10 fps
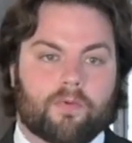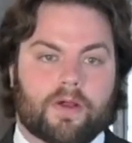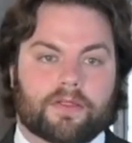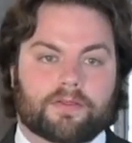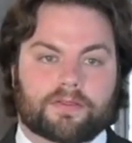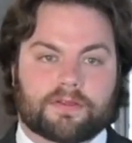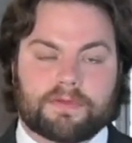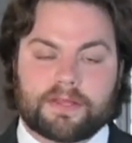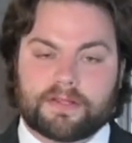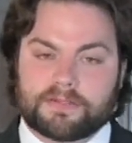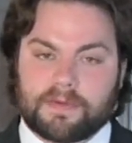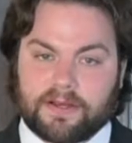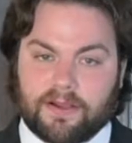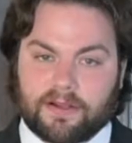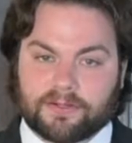whether the opinions by
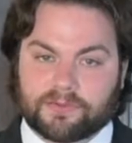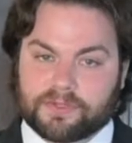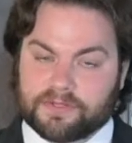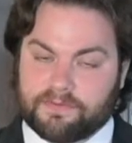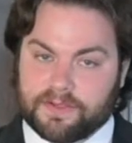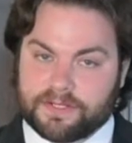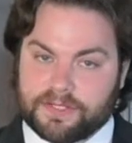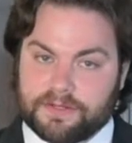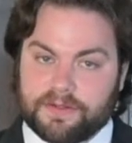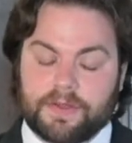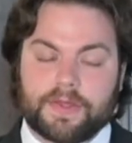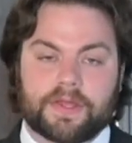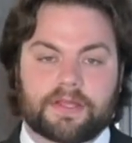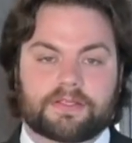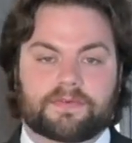doctors were sufficient
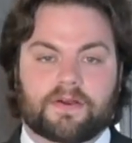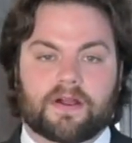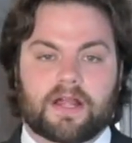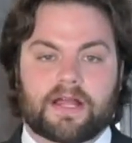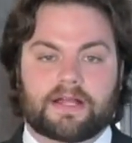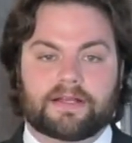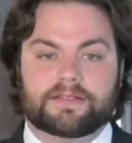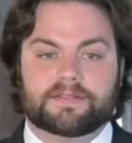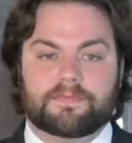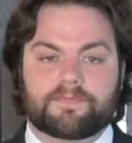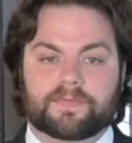as far as